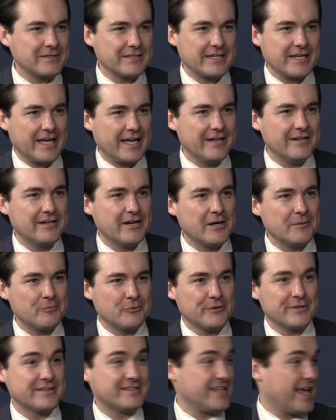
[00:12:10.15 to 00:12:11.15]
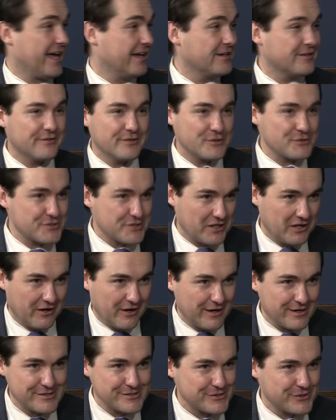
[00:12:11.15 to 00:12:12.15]
to end up with ten of those
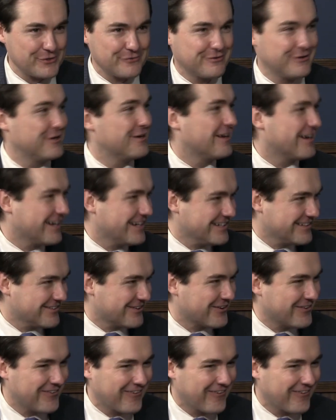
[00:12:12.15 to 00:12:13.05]
cars overnight, or,